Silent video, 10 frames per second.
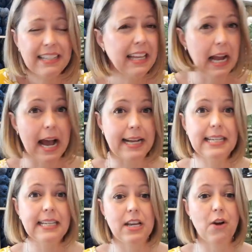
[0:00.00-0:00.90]
Like, I
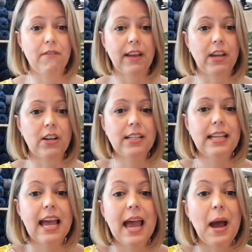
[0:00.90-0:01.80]
didn't know if I could,
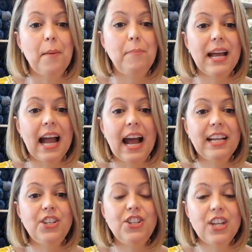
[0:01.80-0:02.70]
but
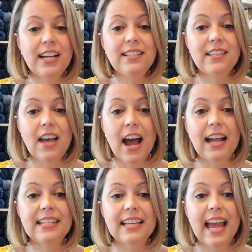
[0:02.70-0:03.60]
I just
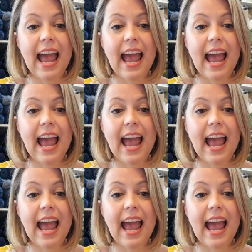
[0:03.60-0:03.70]
thought,